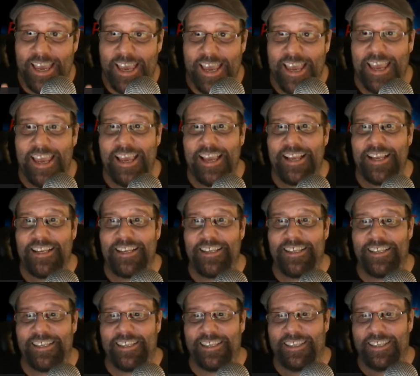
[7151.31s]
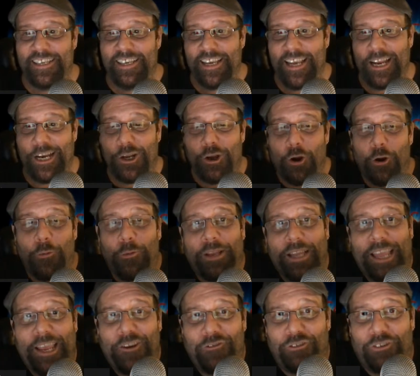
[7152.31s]
is in
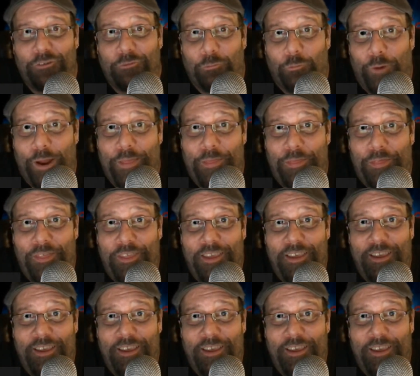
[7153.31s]
correlation with